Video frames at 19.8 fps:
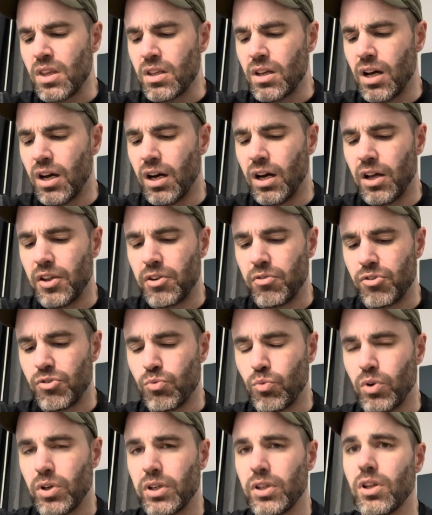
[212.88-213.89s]
Uh, there was
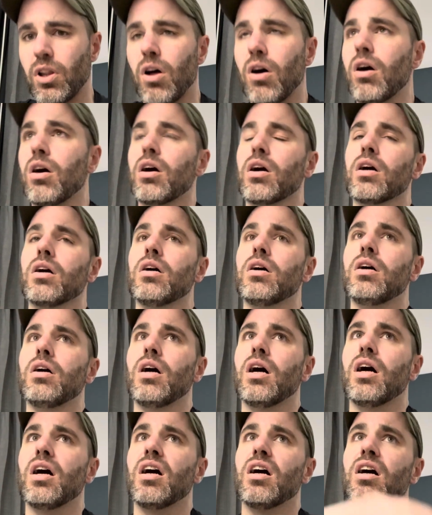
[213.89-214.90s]
one long
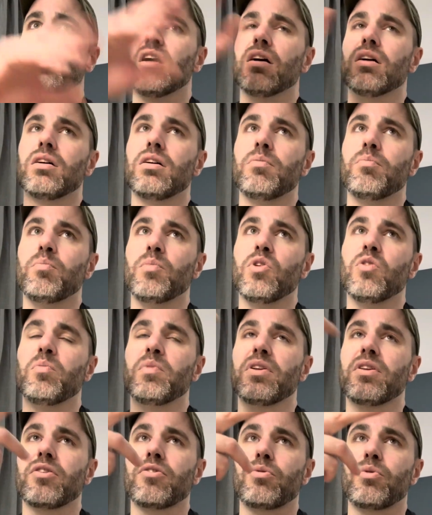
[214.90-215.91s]
uh,
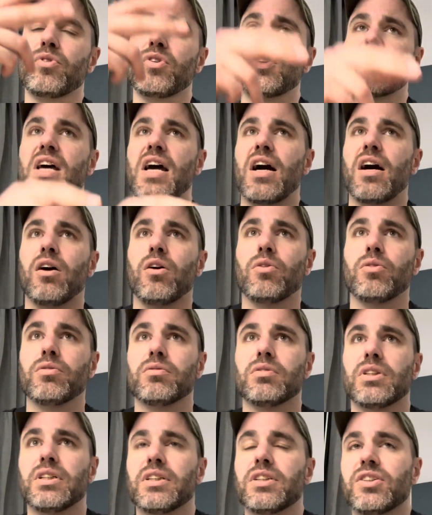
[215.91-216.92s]
movement through the
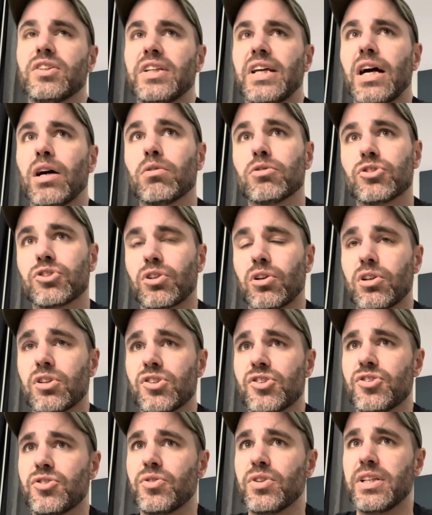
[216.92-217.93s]
town uh, to the
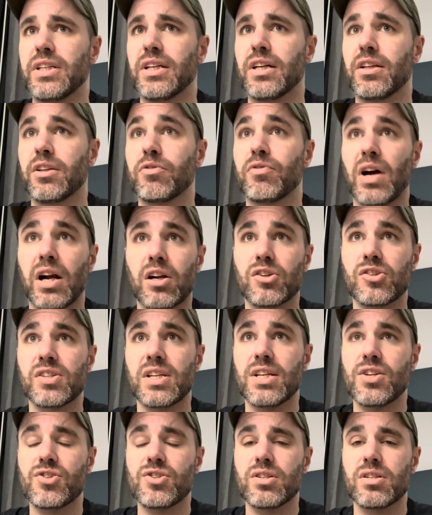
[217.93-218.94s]
outskirts to the uh, the fire
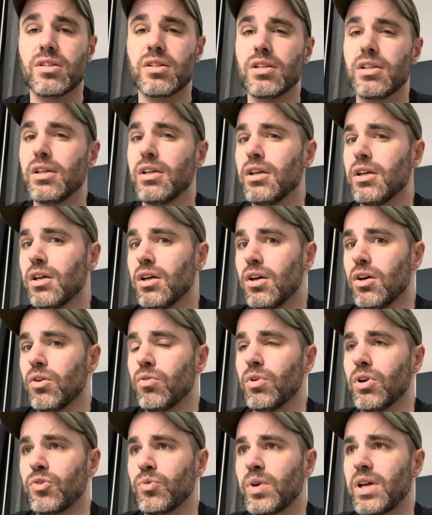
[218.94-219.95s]
station.
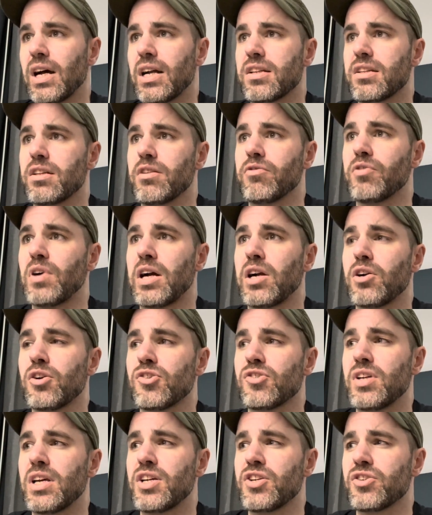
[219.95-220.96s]
Once we got to the fire
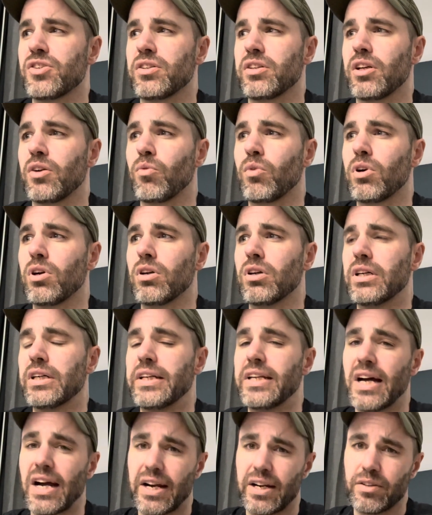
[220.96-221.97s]
station, there were uh,
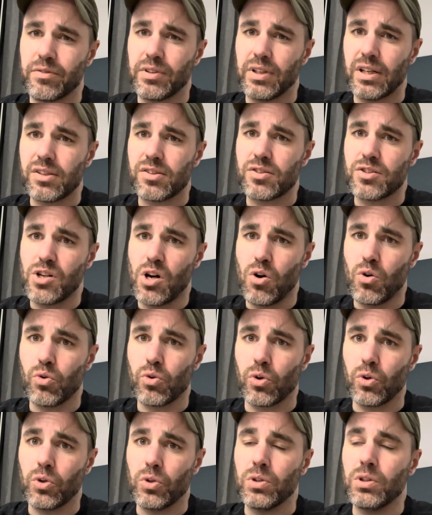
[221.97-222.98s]
nine of us
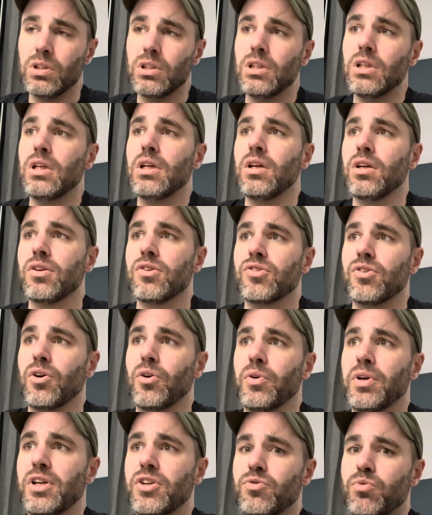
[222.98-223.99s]
total.
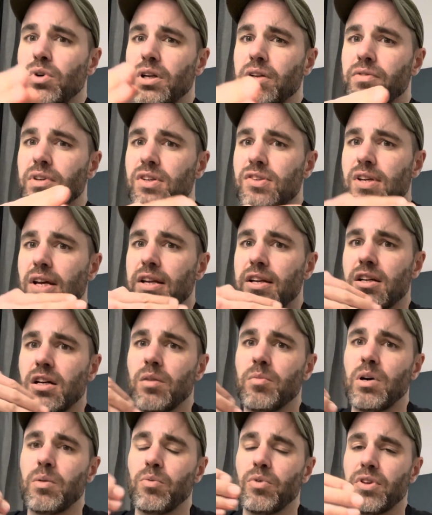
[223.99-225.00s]
So each one of us had to
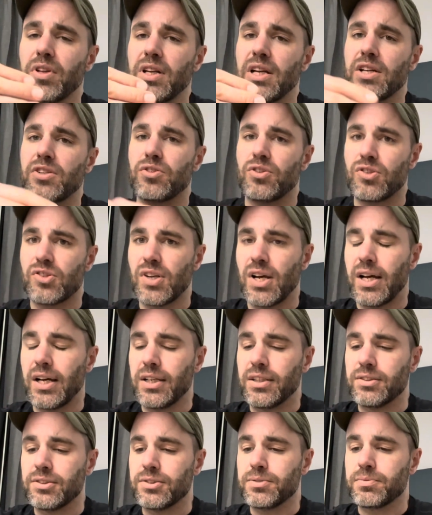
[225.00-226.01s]
come up with an
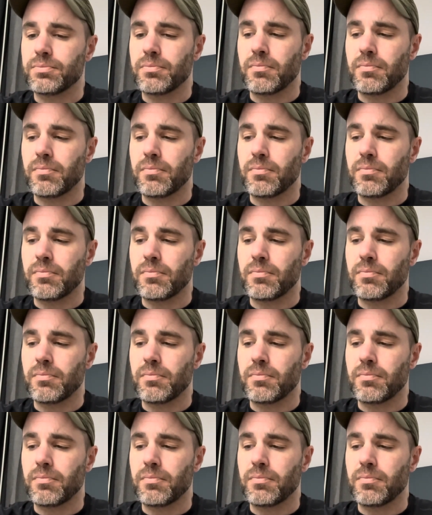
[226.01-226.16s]
exercise,